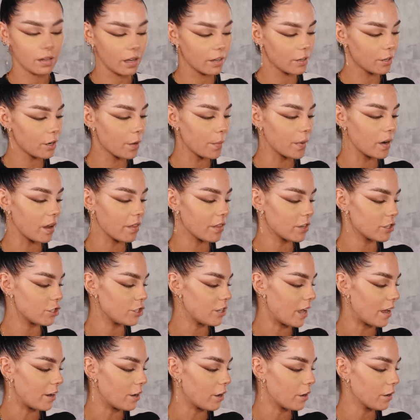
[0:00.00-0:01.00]
I don't know, another
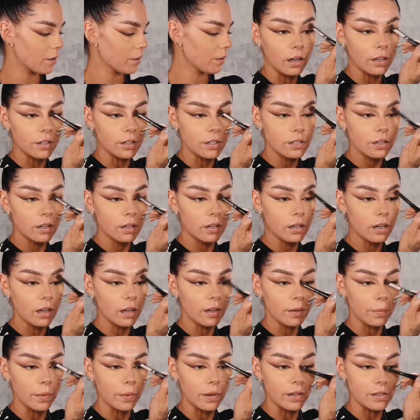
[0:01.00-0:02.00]
shadow. I just kind of like
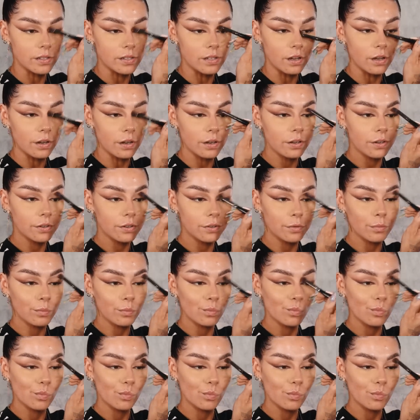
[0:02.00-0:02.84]
the way this looks.